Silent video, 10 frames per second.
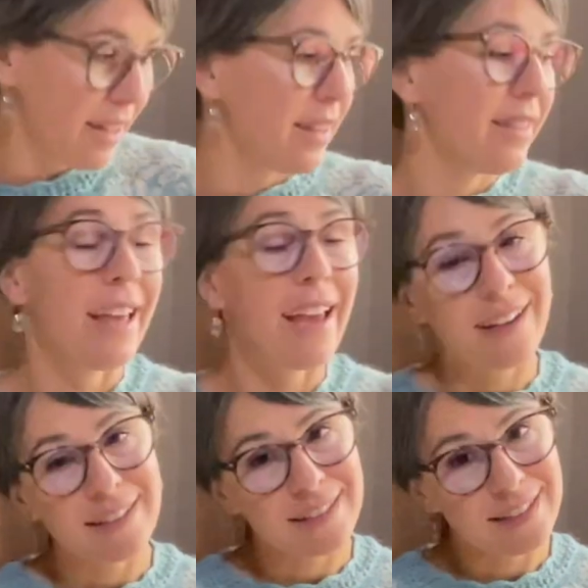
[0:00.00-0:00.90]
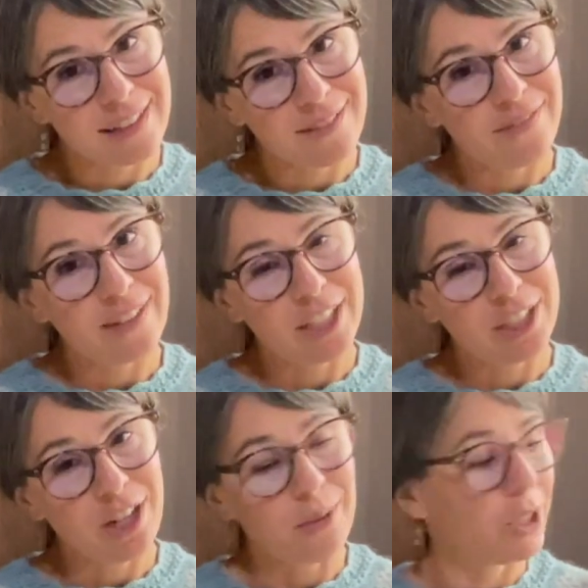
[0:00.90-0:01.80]
next finished
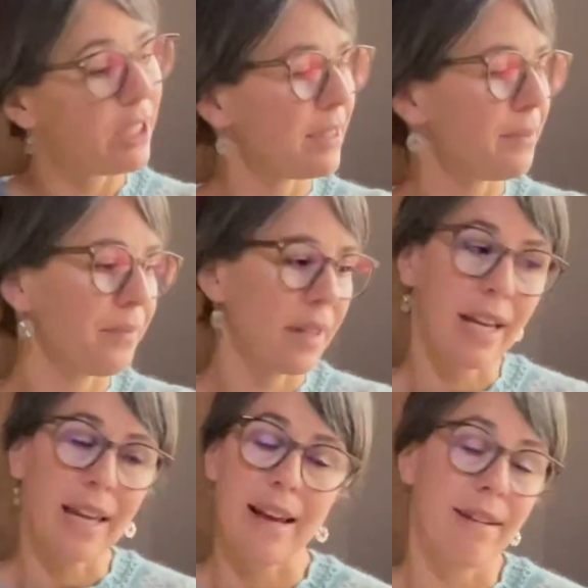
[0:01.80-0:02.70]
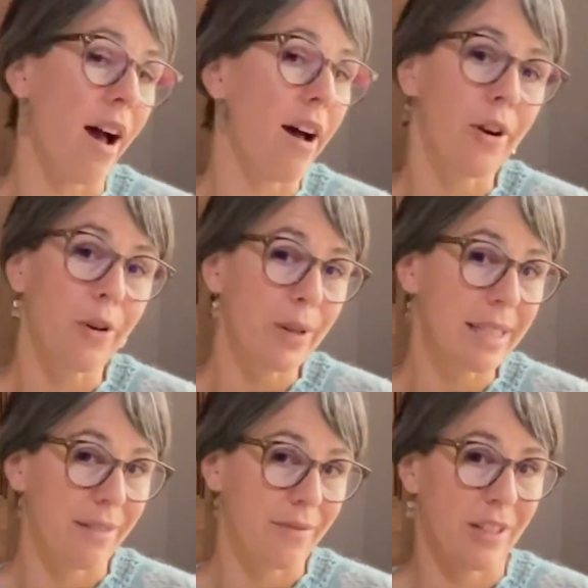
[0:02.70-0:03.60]
object, again, not a
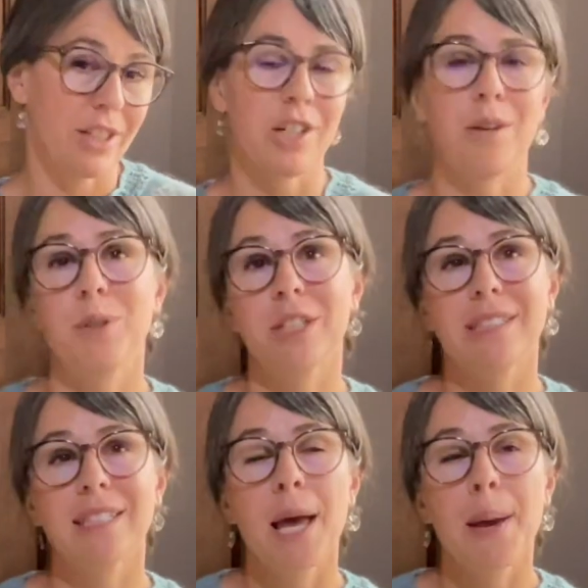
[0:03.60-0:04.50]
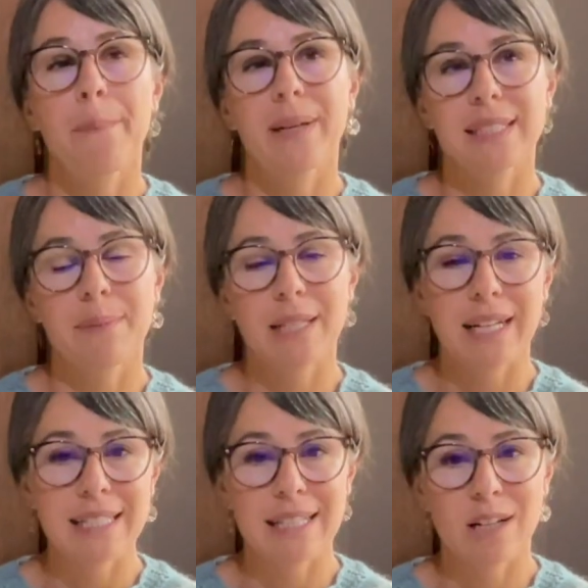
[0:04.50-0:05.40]
recent finished object, but something
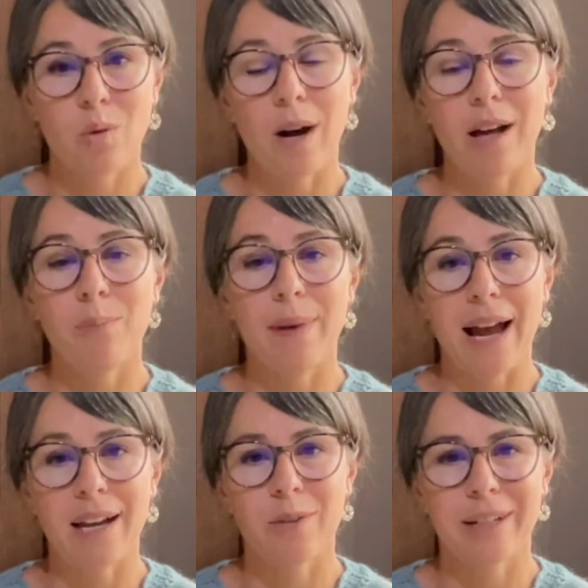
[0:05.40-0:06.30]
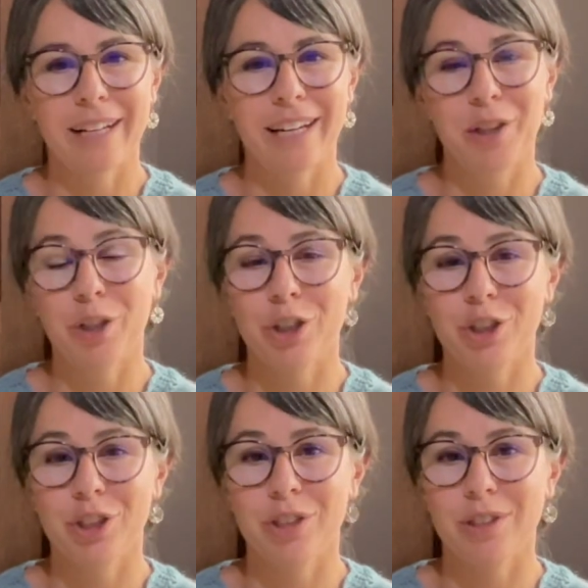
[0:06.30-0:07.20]
I did a while back when I had the
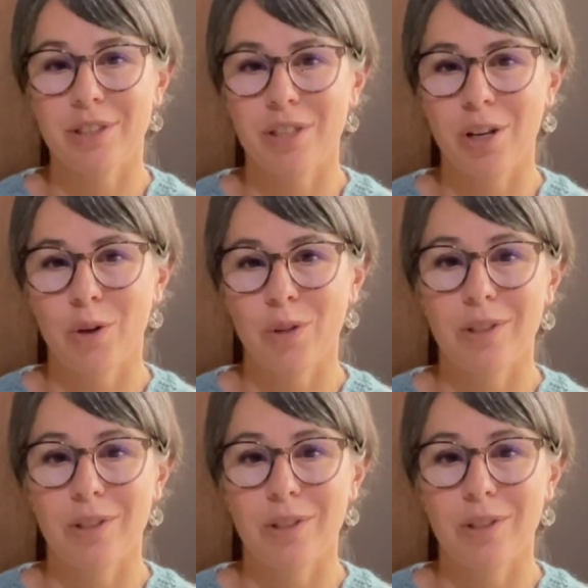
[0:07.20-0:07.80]
urge to sew